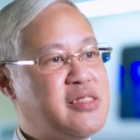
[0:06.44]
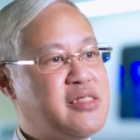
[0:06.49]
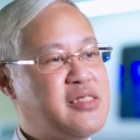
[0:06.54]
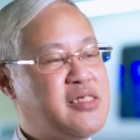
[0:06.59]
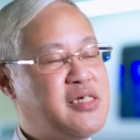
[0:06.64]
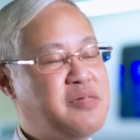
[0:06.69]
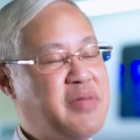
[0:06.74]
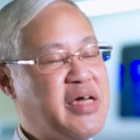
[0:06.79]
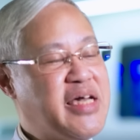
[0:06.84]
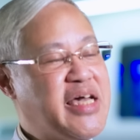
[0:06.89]

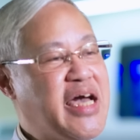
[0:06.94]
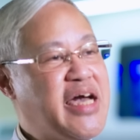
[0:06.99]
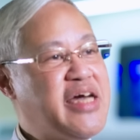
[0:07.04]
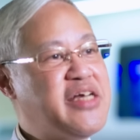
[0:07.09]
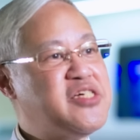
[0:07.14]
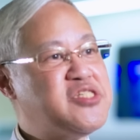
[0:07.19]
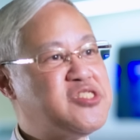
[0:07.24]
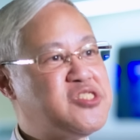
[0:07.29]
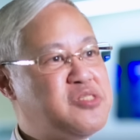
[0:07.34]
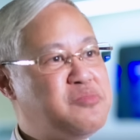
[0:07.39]
the
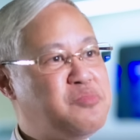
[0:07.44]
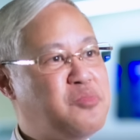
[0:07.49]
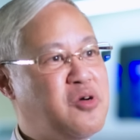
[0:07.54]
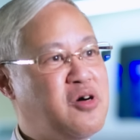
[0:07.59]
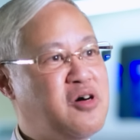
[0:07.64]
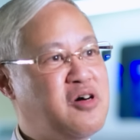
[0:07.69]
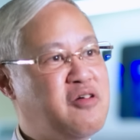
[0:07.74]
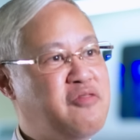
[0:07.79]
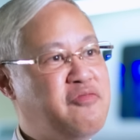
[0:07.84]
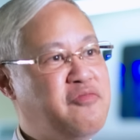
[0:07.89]
mechanism
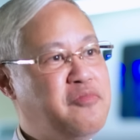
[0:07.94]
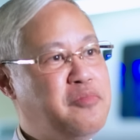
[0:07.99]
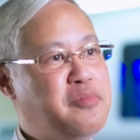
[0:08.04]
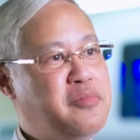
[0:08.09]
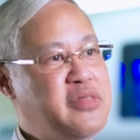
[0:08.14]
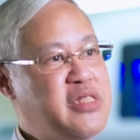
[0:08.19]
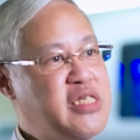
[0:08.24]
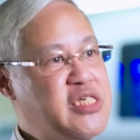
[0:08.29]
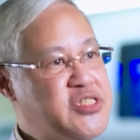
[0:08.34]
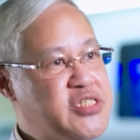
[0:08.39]
of
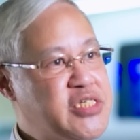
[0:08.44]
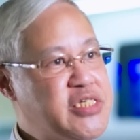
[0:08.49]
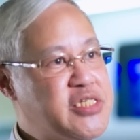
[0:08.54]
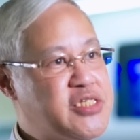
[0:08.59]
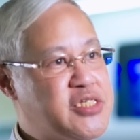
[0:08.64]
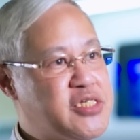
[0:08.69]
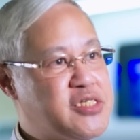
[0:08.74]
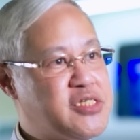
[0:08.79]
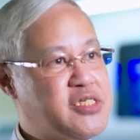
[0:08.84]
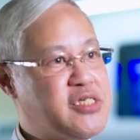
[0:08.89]

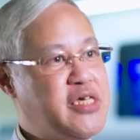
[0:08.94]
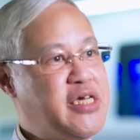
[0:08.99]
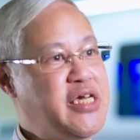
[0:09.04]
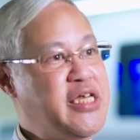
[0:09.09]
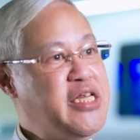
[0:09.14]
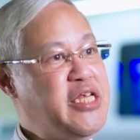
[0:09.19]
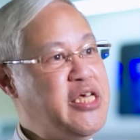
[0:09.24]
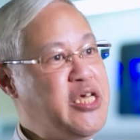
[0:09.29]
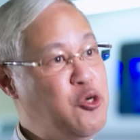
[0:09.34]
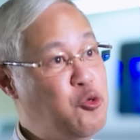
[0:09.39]
diseases
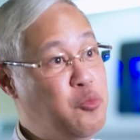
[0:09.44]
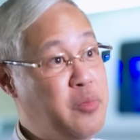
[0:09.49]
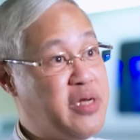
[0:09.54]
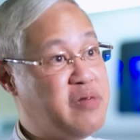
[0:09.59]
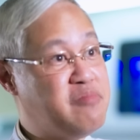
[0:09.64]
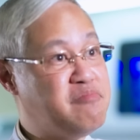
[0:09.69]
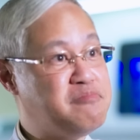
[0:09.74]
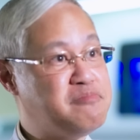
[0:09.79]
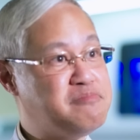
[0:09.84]
in humans.